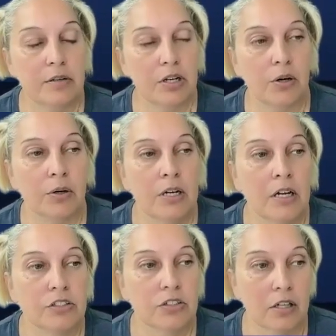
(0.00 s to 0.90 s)
you know,
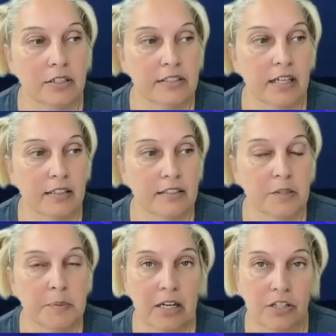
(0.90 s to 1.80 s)
scholars tell us
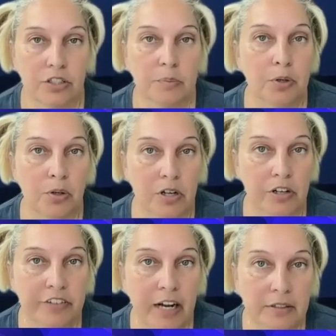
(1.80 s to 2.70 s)
it's because she broke
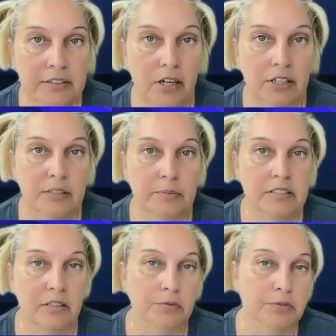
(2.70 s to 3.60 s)
her vow to
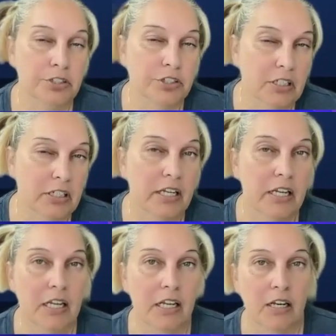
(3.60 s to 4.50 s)
Artemis of
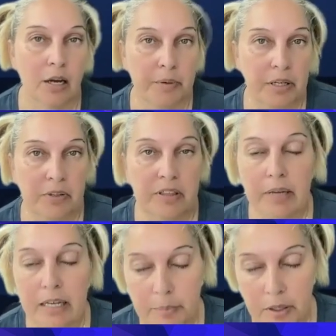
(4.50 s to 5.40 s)
virginity and not being with a
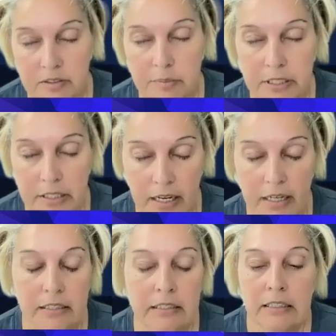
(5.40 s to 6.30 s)
man, possibly,
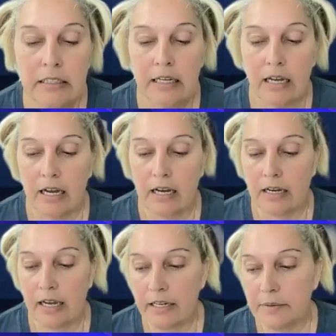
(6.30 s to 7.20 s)
yeah.
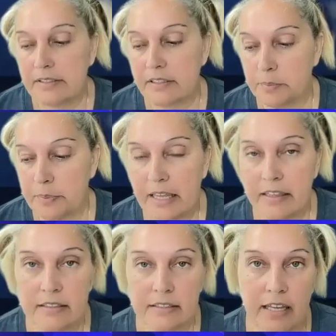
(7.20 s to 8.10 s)
Anyways, they're
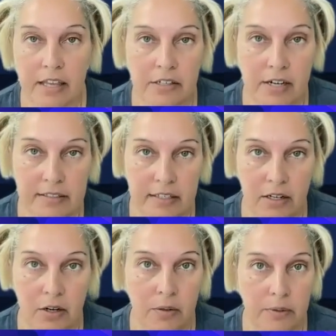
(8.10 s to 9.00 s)
bathing together as
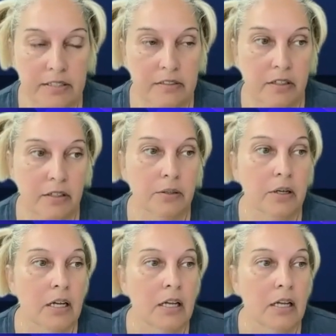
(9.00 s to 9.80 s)
they always do.